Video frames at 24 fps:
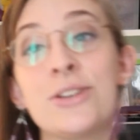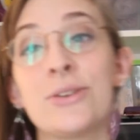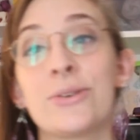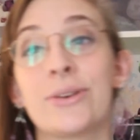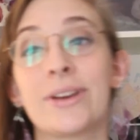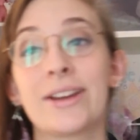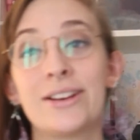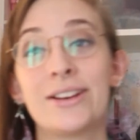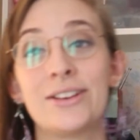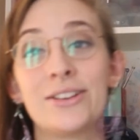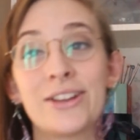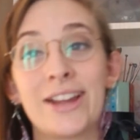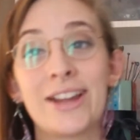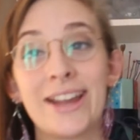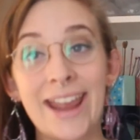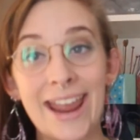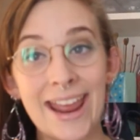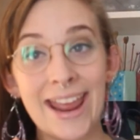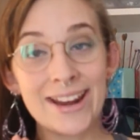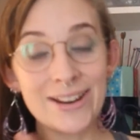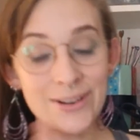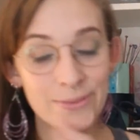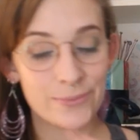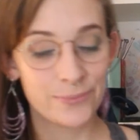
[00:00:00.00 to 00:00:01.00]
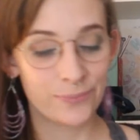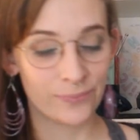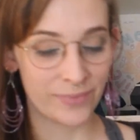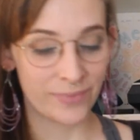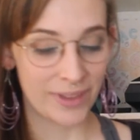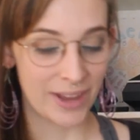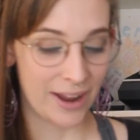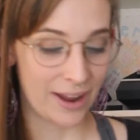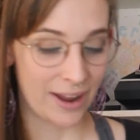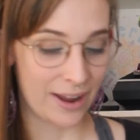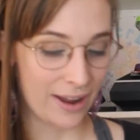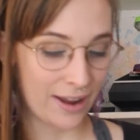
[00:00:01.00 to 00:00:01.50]
you can look again.
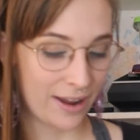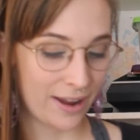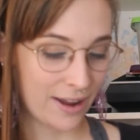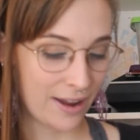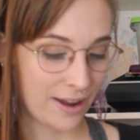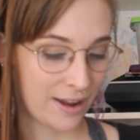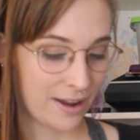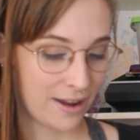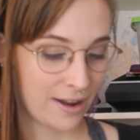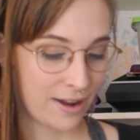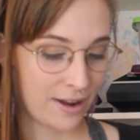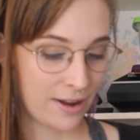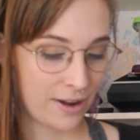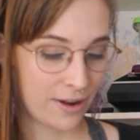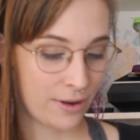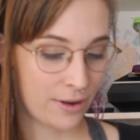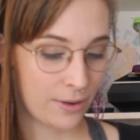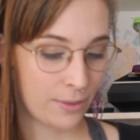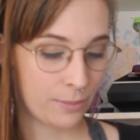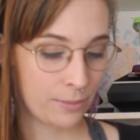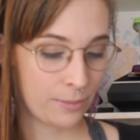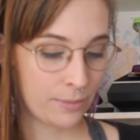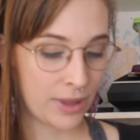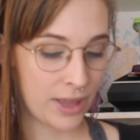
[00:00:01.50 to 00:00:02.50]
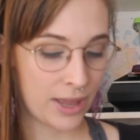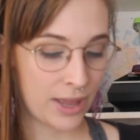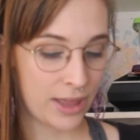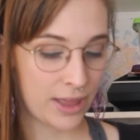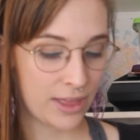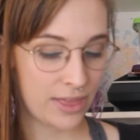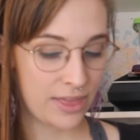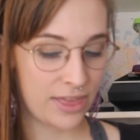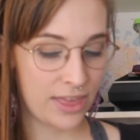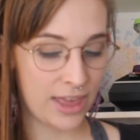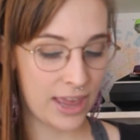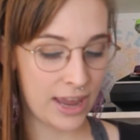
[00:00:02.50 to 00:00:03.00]

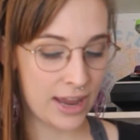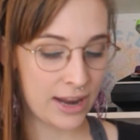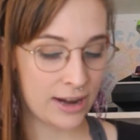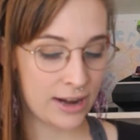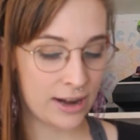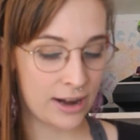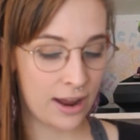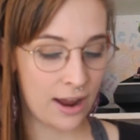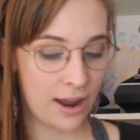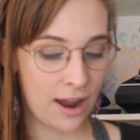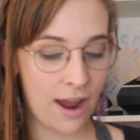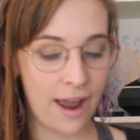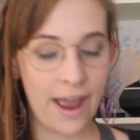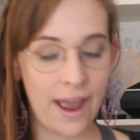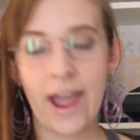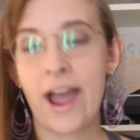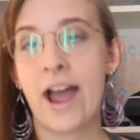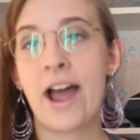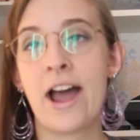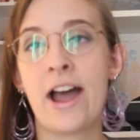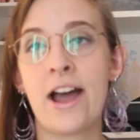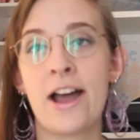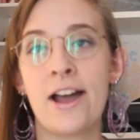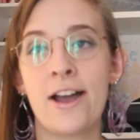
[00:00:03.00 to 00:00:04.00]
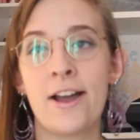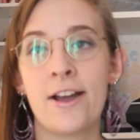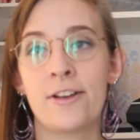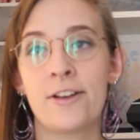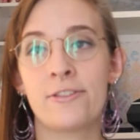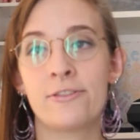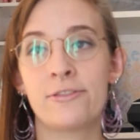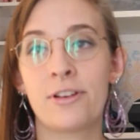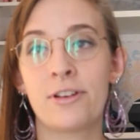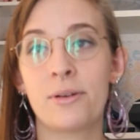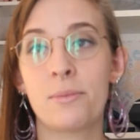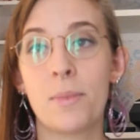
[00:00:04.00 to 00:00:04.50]
Then I
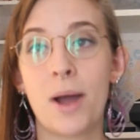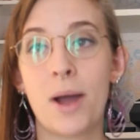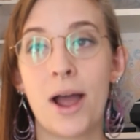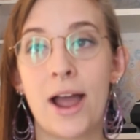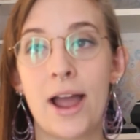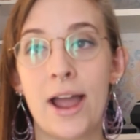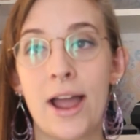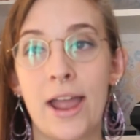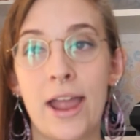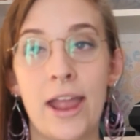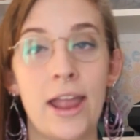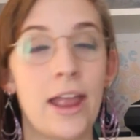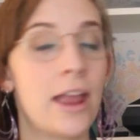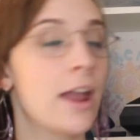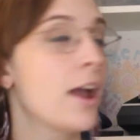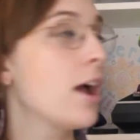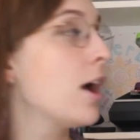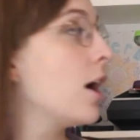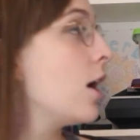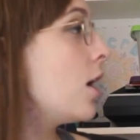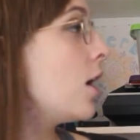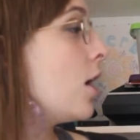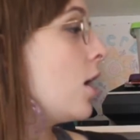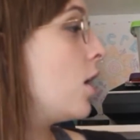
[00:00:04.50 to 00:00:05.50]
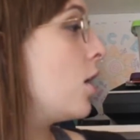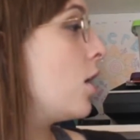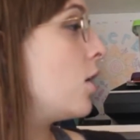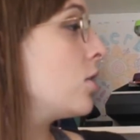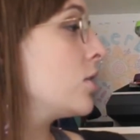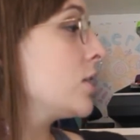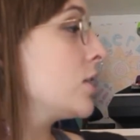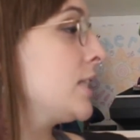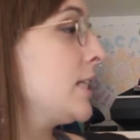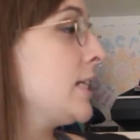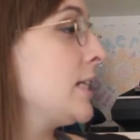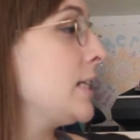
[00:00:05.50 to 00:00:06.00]
have my
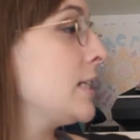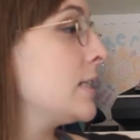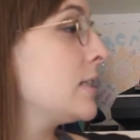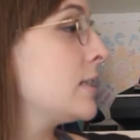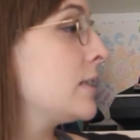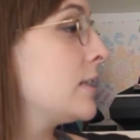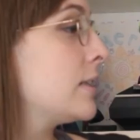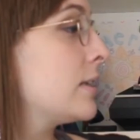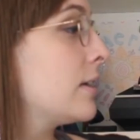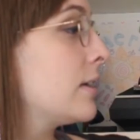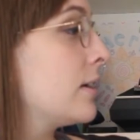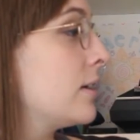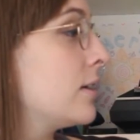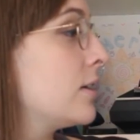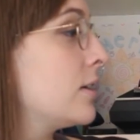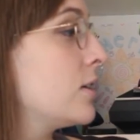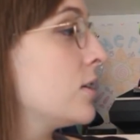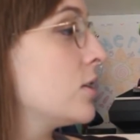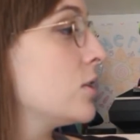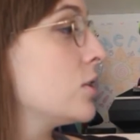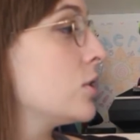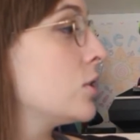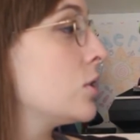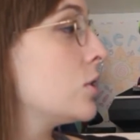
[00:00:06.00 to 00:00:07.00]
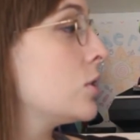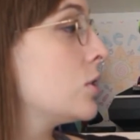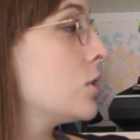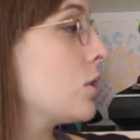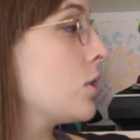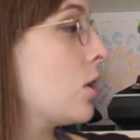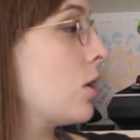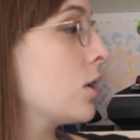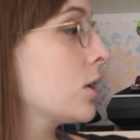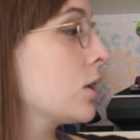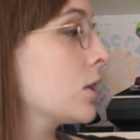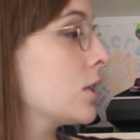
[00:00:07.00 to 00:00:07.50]
auntie's
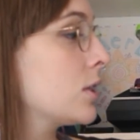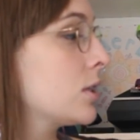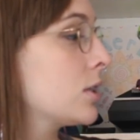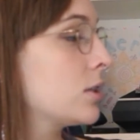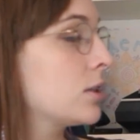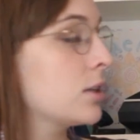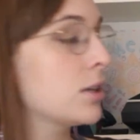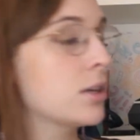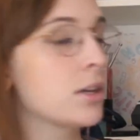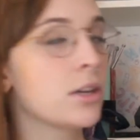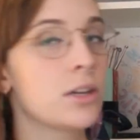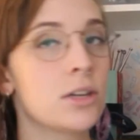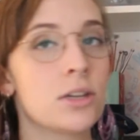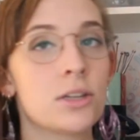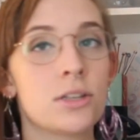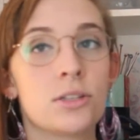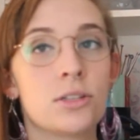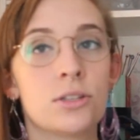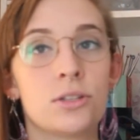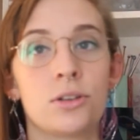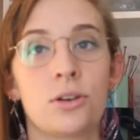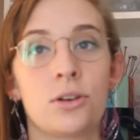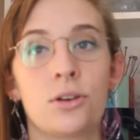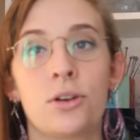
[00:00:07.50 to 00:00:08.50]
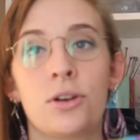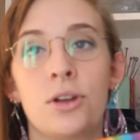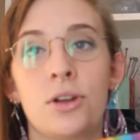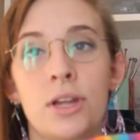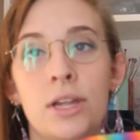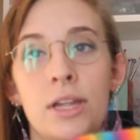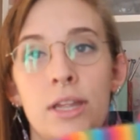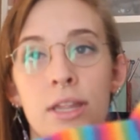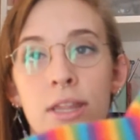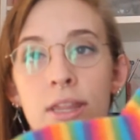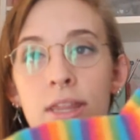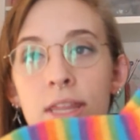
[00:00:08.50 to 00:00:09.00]
socks. So
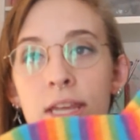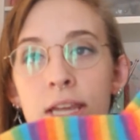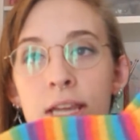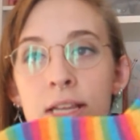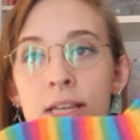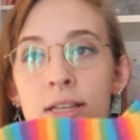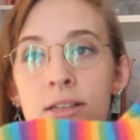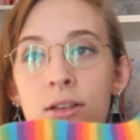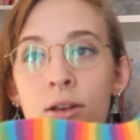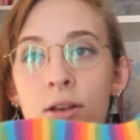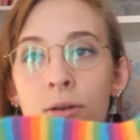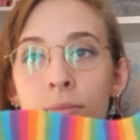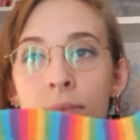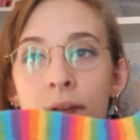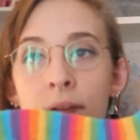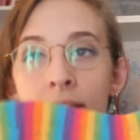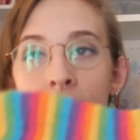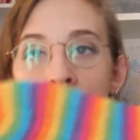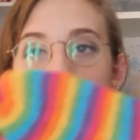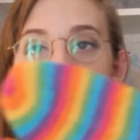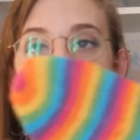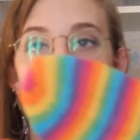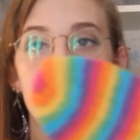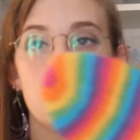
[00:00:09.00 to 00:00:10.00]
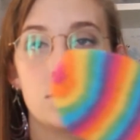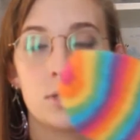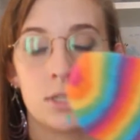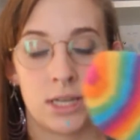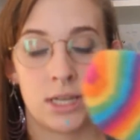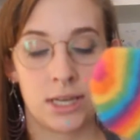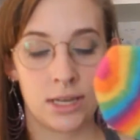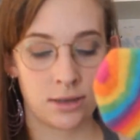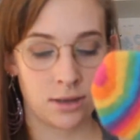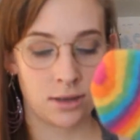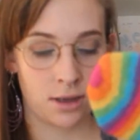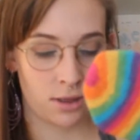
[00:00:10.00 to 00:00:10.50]
these are made
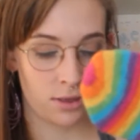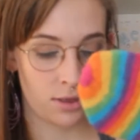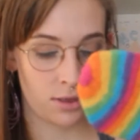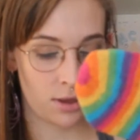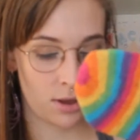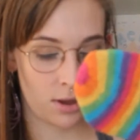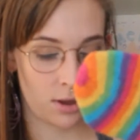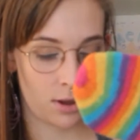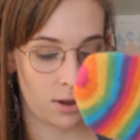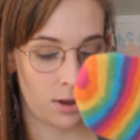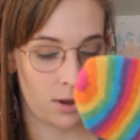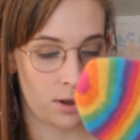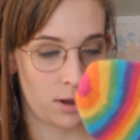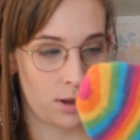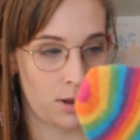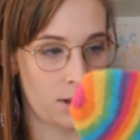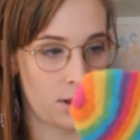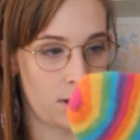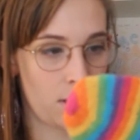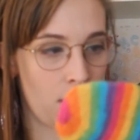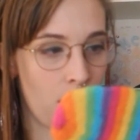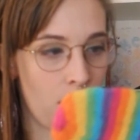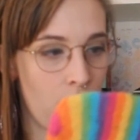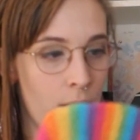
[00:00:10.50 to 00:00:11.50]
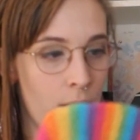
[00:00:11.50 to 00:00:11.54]
using the